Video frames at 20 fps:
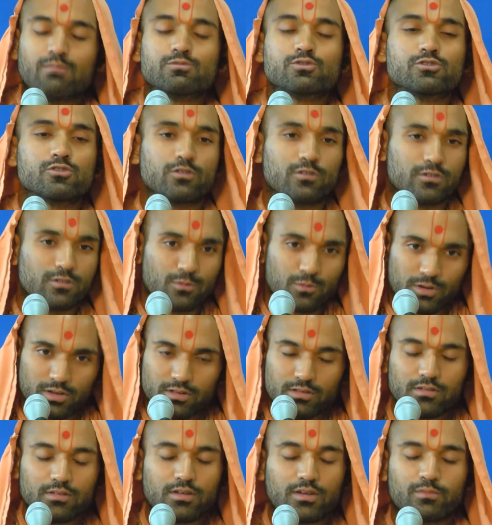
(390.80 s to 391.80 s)
sure you will
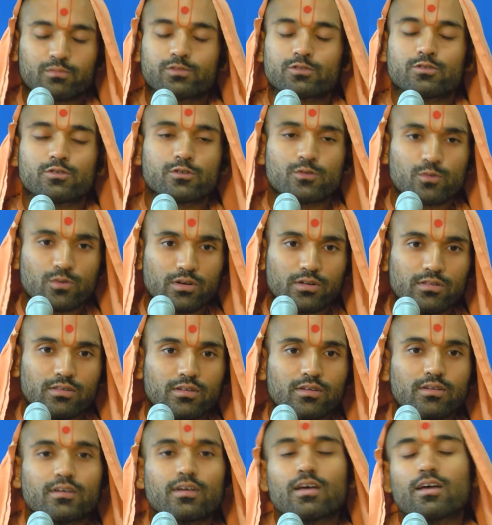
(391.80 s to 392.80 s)
i'm sure you will
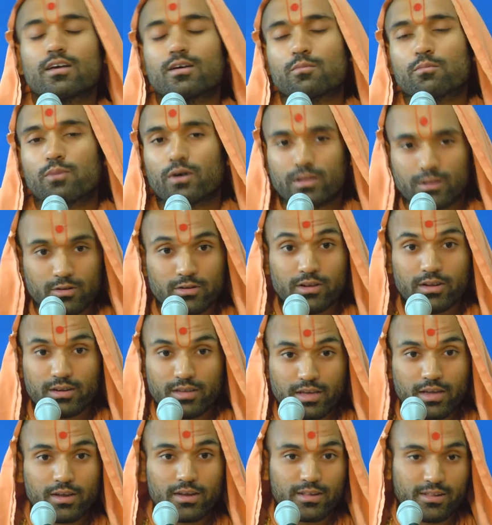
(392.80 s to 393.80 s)
but you did
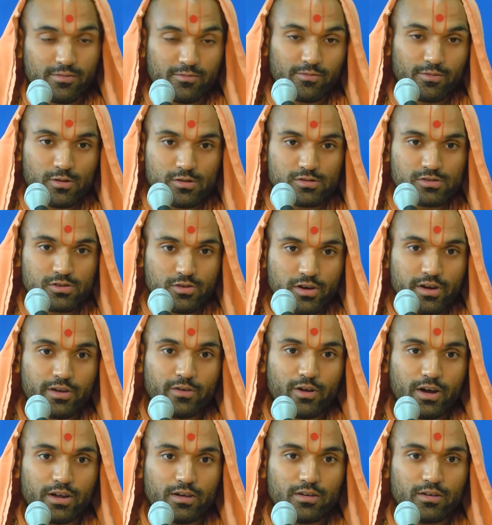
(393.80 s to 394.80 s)
get it in first grade
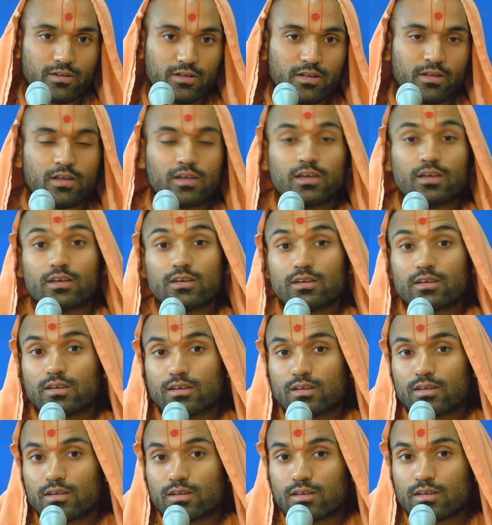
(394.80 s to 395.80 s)
right yeah
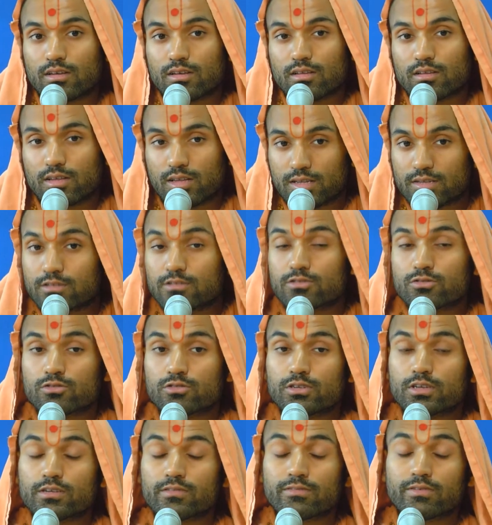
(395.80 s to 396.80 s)
it's a
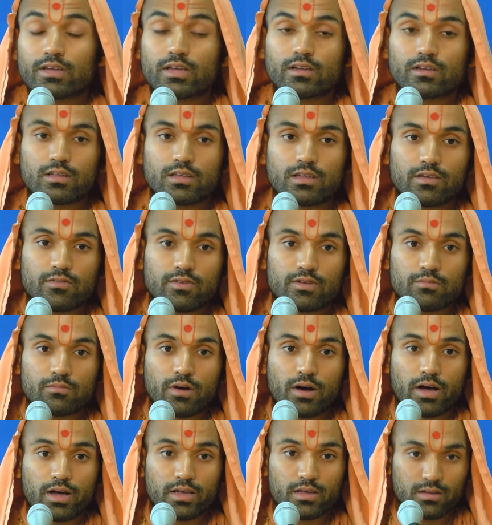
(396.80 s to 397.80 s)
certificate given
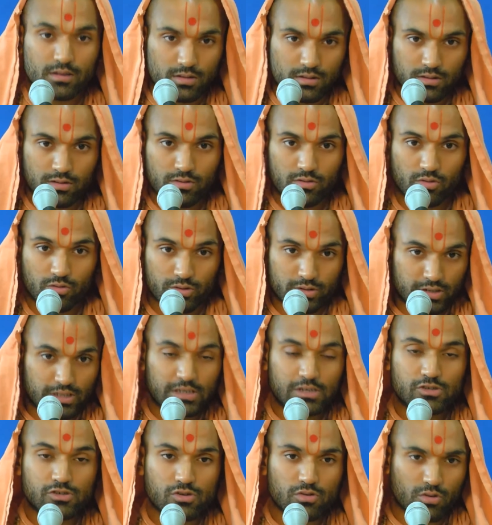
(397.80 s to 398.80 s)
by your
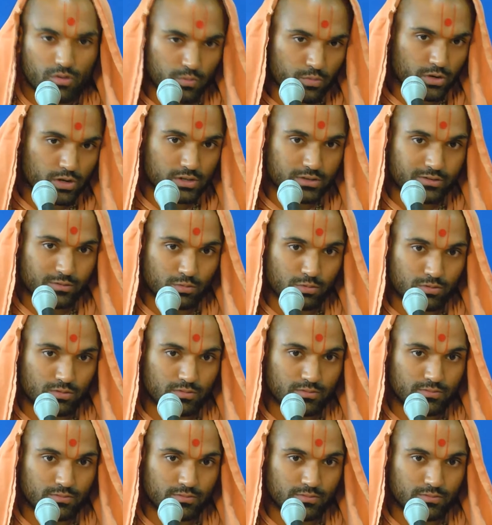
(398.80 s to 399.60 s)
teacher or principal